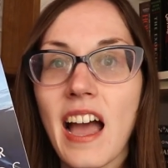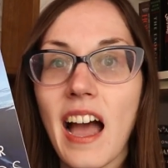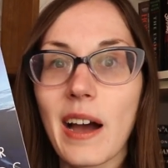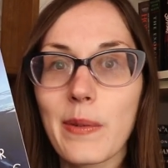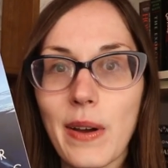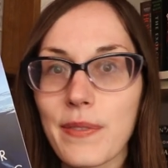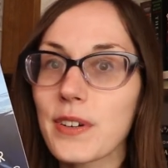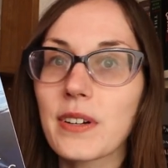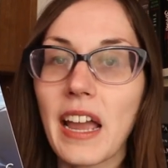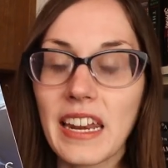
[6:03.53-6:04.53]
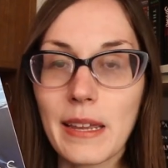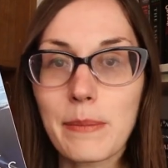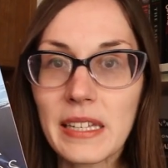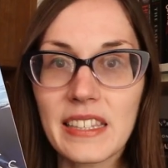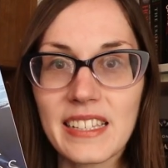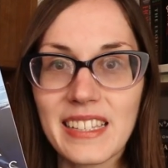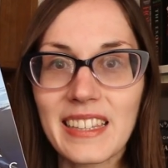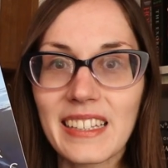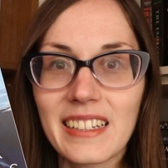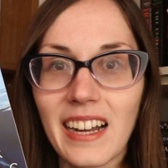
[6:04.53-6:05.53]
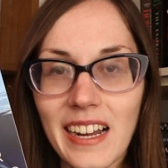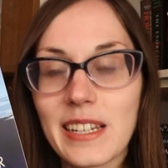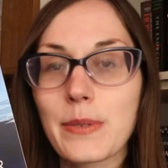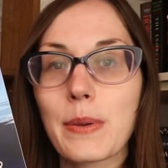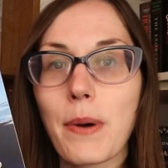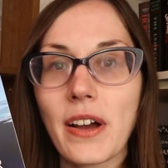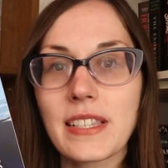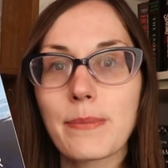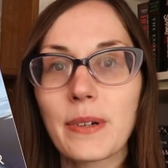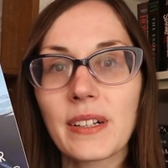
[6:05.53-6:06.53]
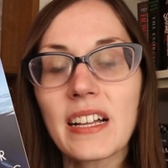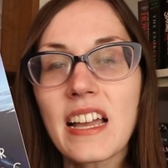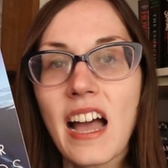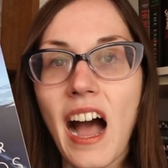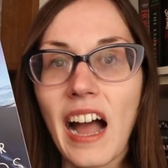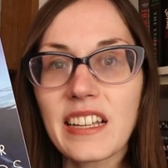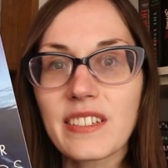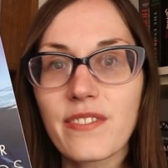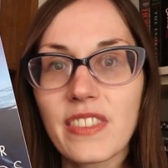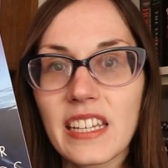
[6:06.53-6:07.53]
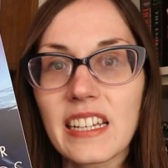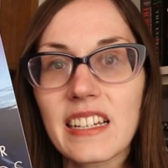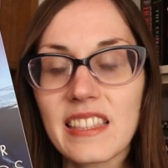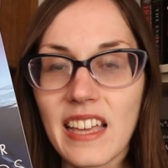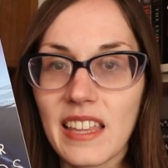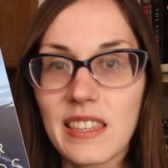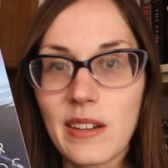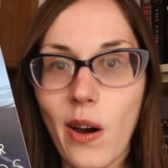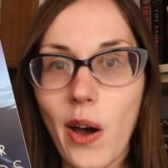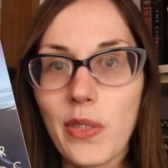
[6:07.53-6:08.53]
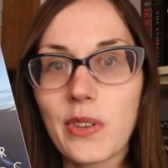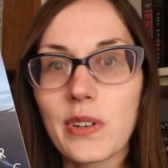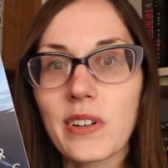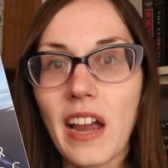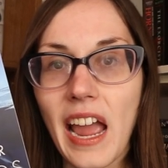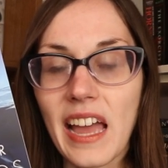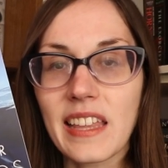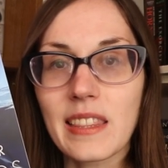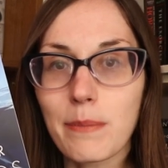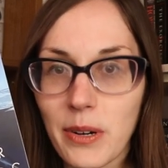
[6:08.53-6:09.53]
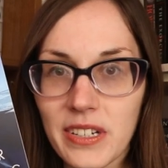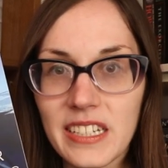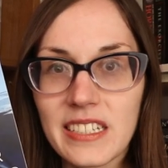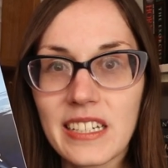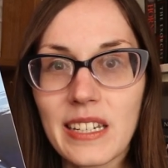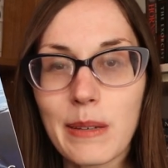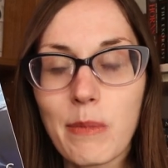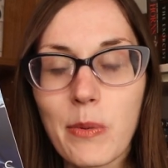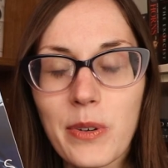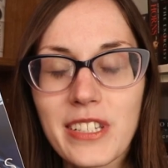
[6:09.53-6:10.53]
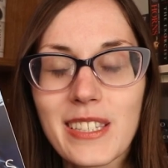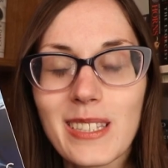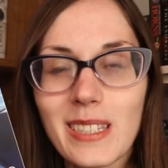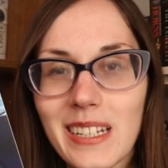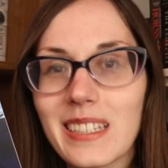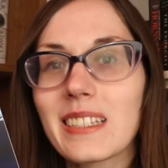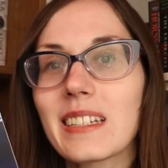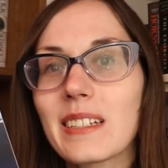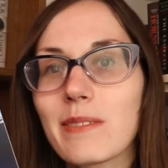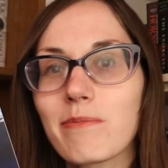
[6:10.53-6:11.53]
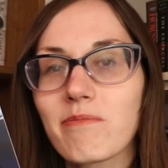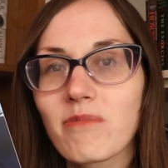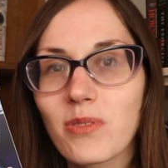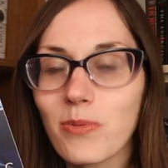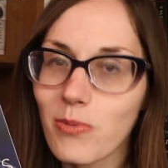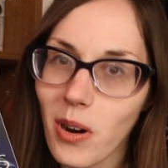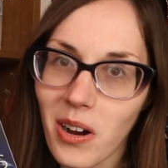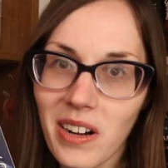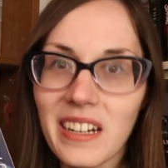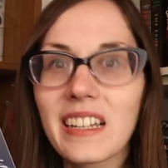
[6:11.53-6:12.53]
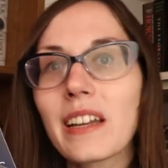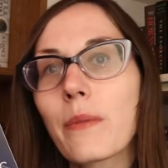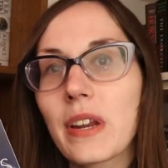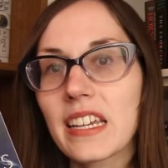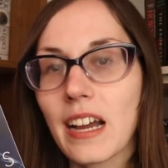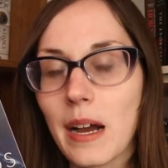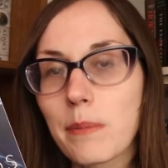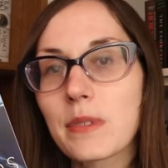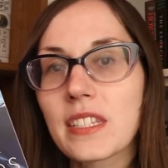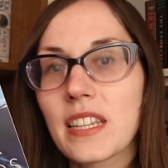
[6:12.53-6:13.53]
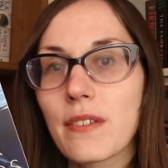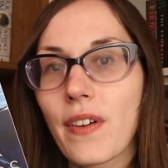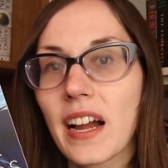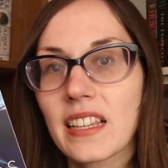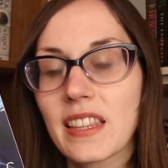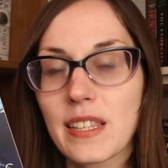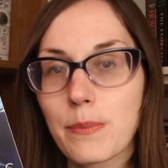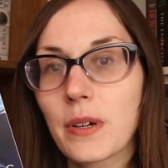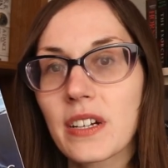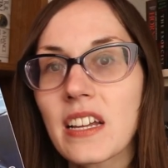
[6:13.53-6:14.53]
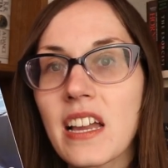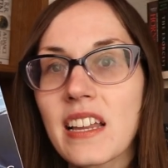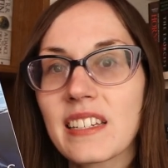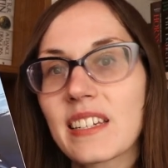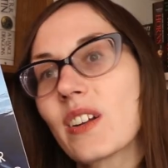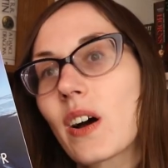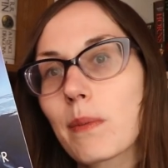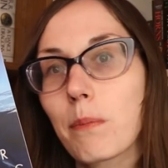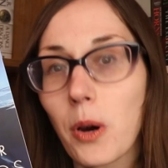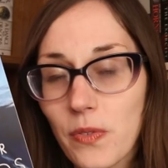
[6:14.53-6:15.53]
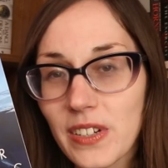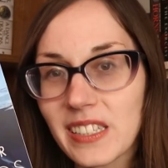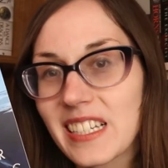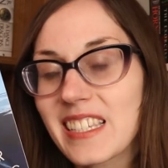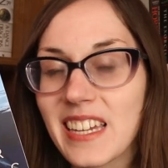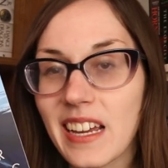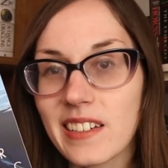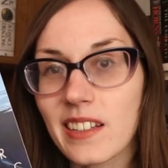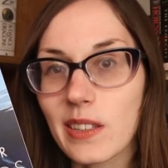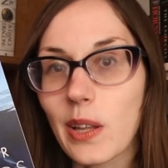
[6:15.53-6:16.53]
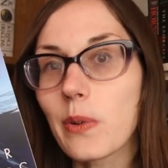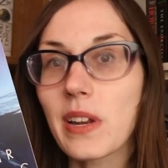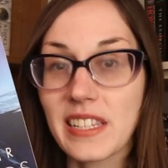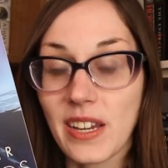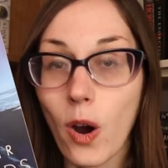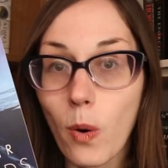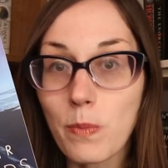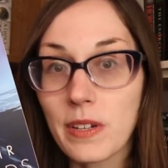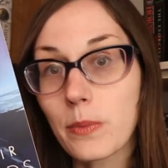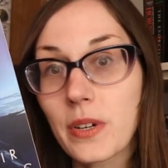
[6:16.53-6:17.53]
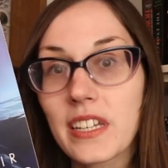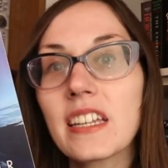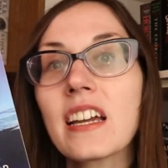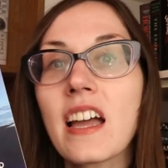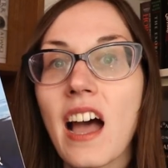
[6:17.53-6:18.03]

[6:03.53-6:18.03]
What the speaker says: However, and I mean this in the kindest way possible, I think that the author and the marketing team were slightly wrong when it comes to the fact that this book did not perfectly stand alone as I hoped it would.